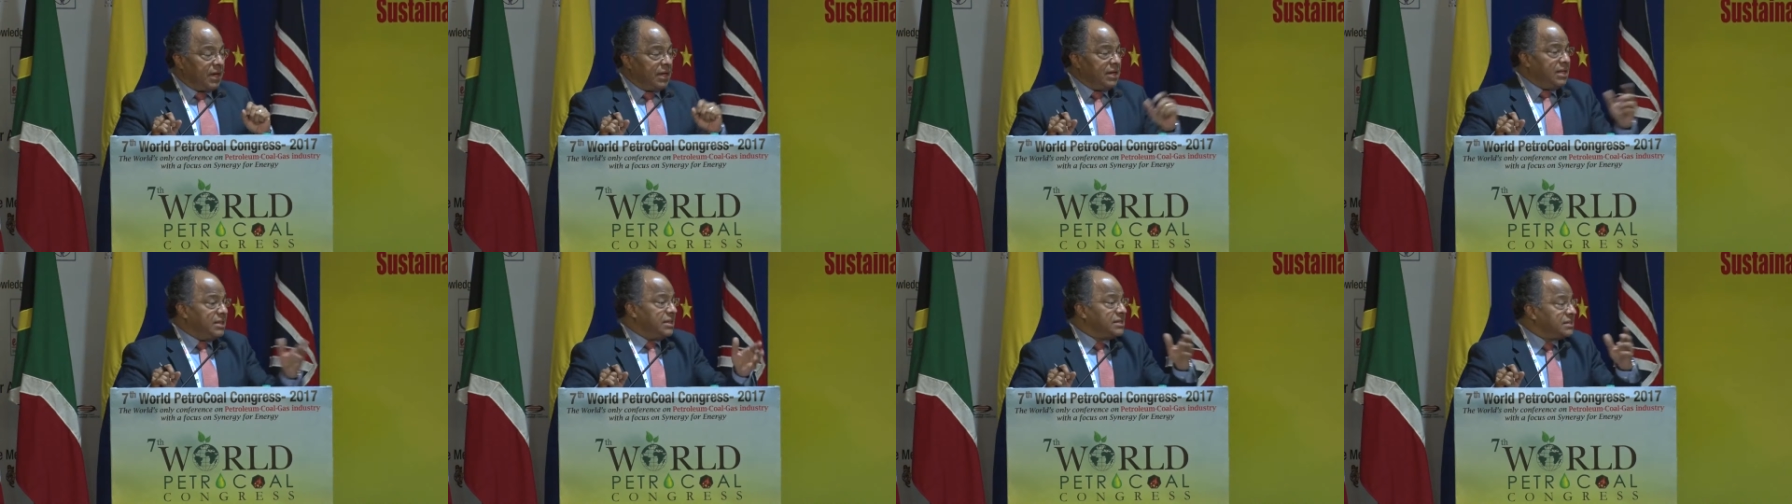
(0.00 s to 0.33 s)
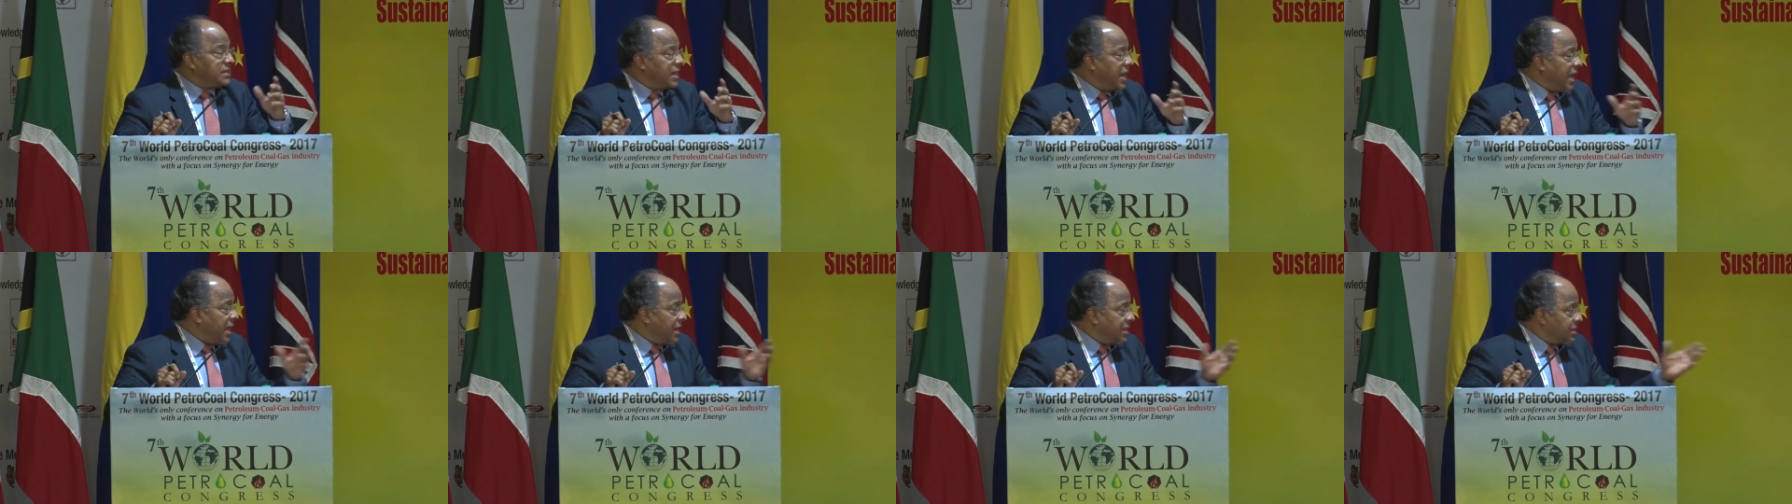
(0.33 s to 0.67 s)
And in
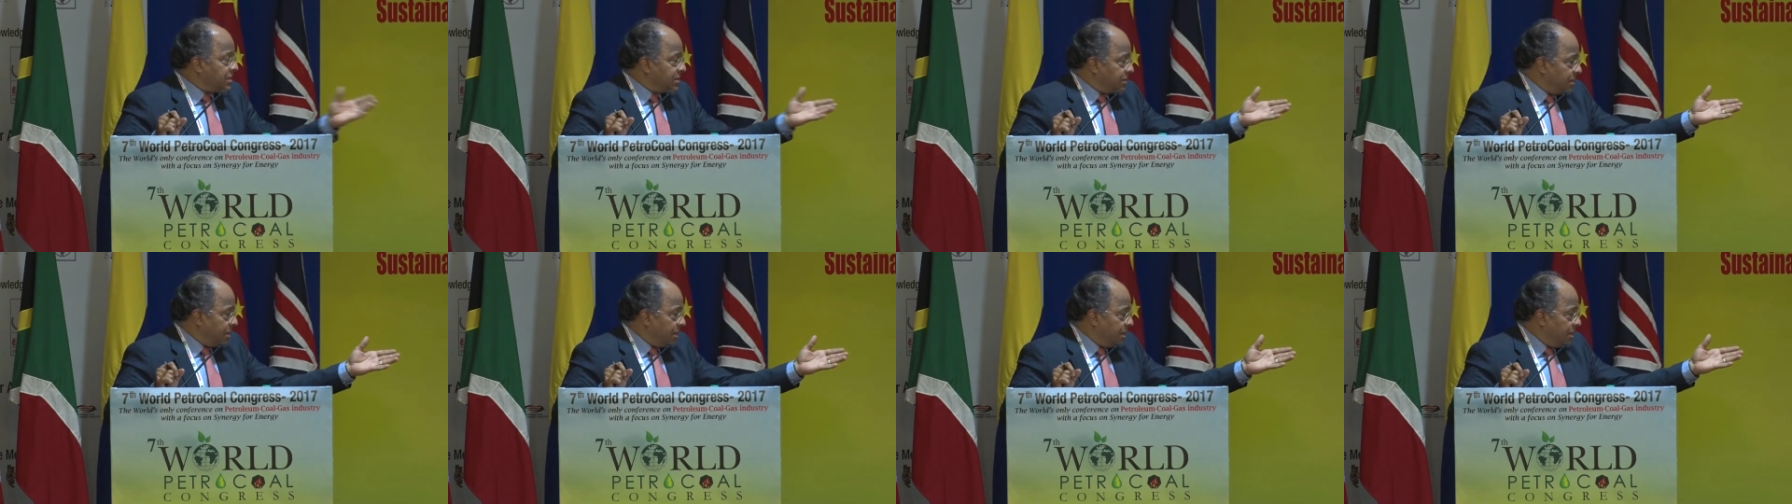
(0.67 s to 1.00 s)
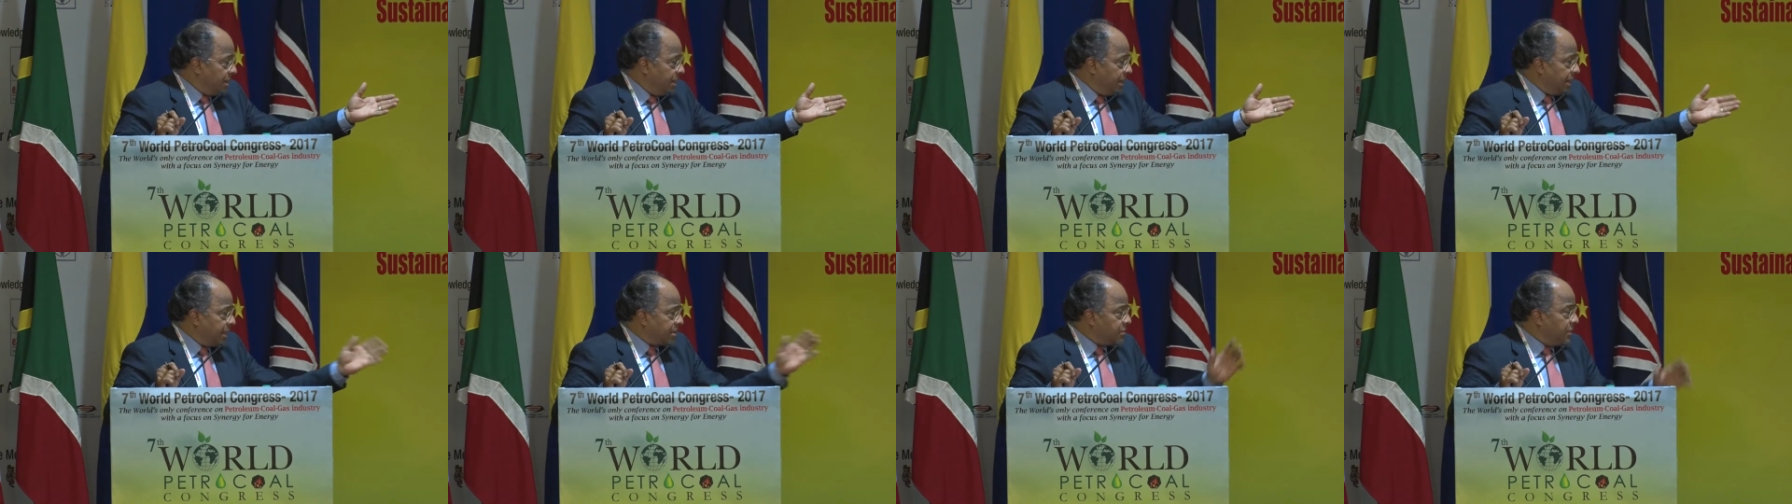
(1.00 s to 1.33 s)
this case,
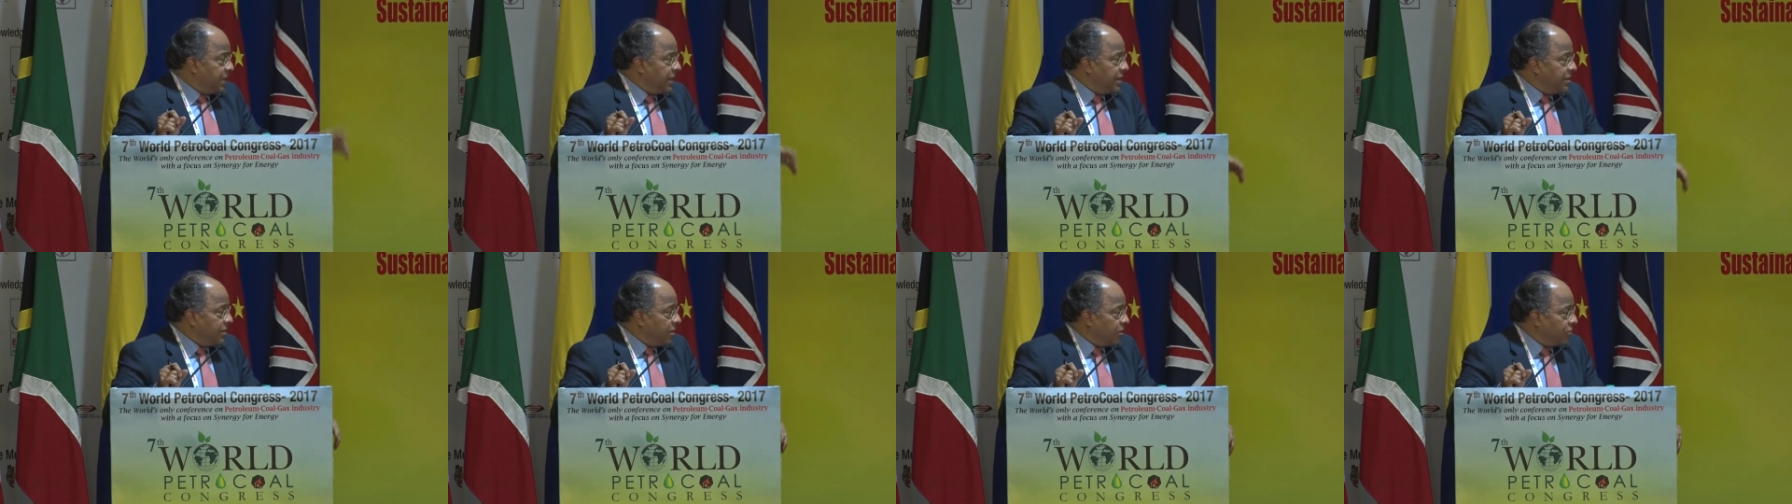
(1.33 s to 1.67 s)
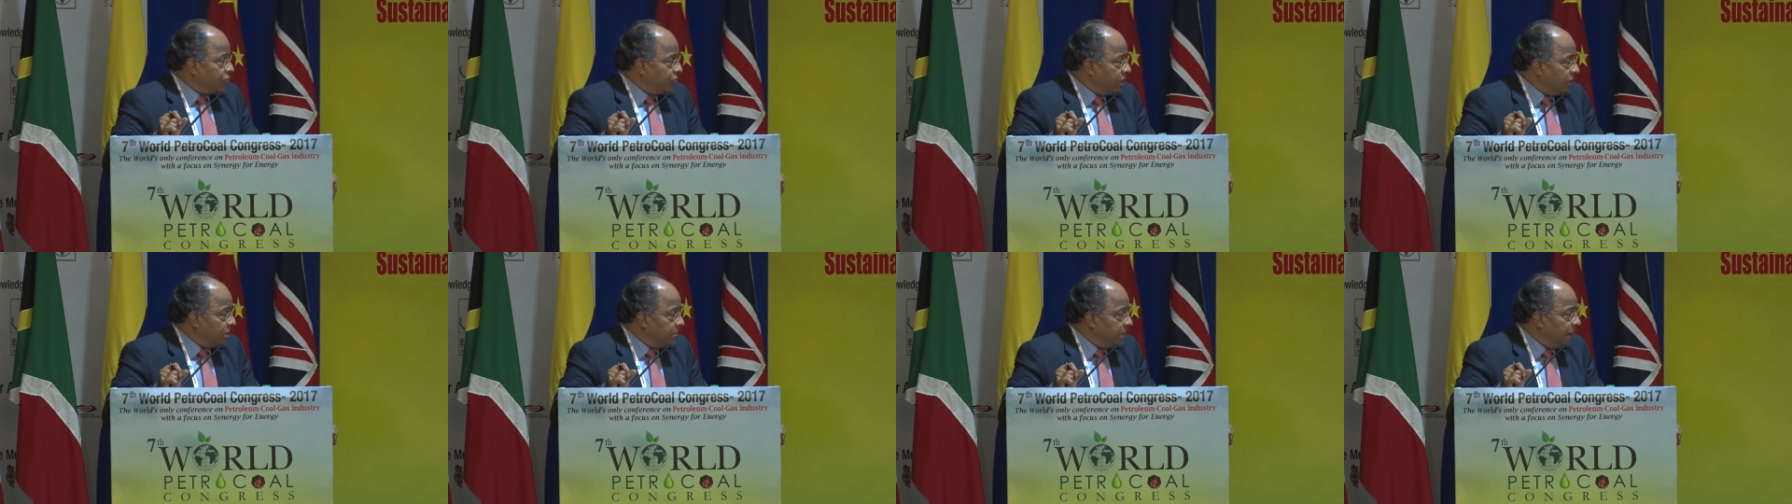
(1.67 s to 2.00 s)
it has been
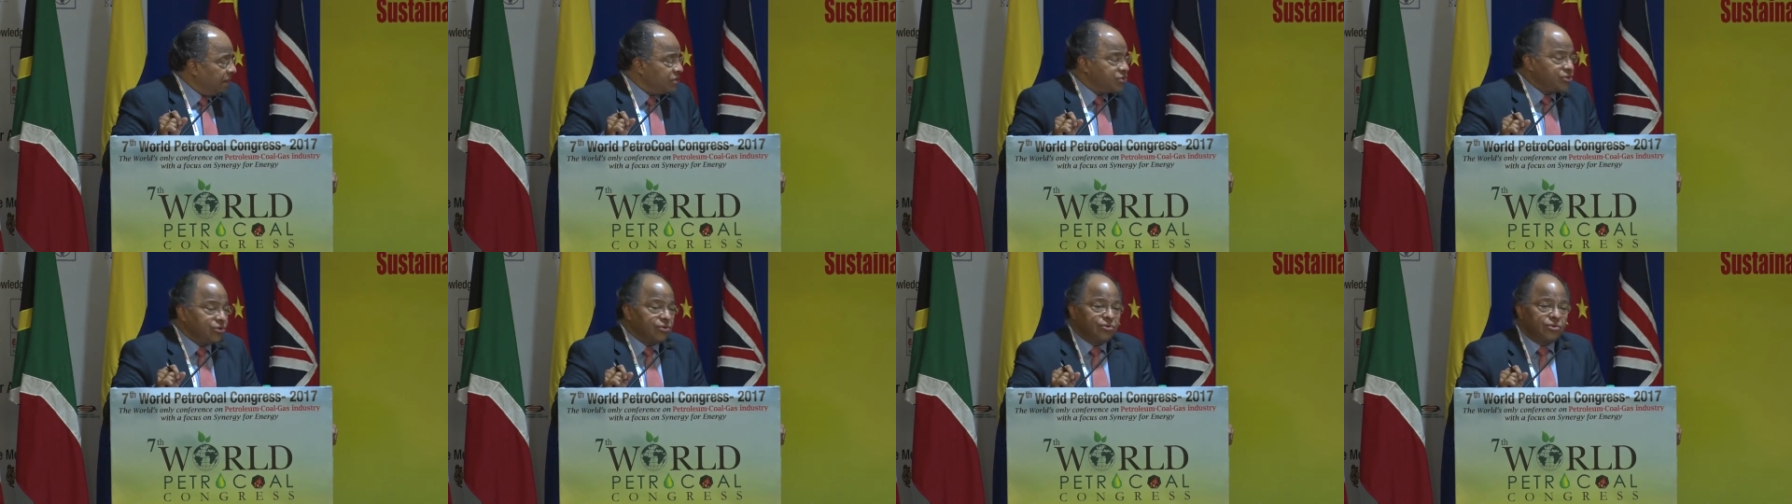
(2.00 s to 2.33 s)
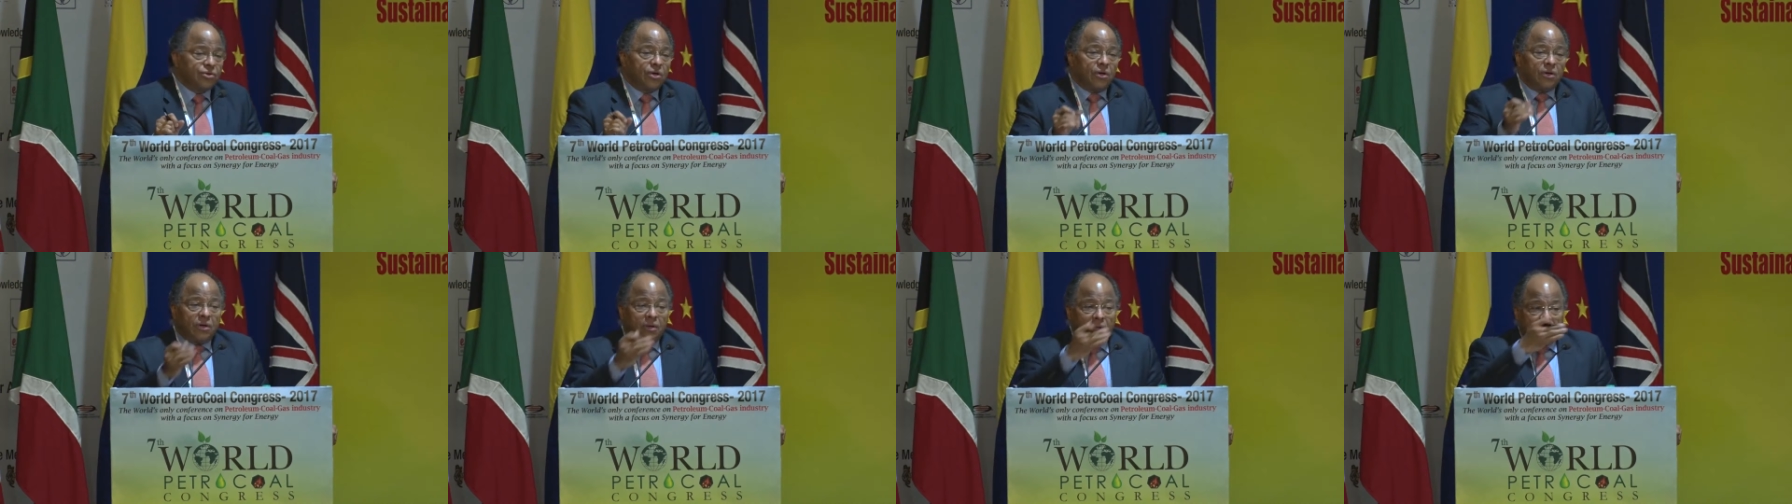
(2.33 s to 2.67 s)
already
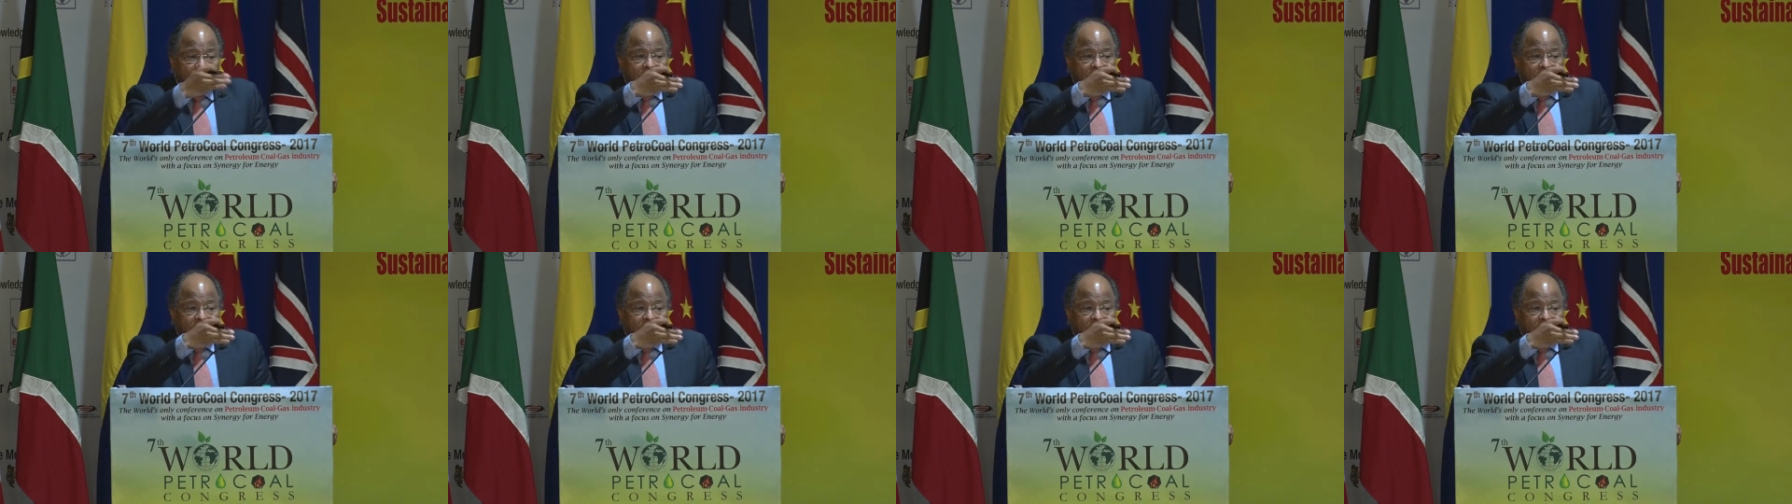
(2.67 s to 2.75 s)
mentioned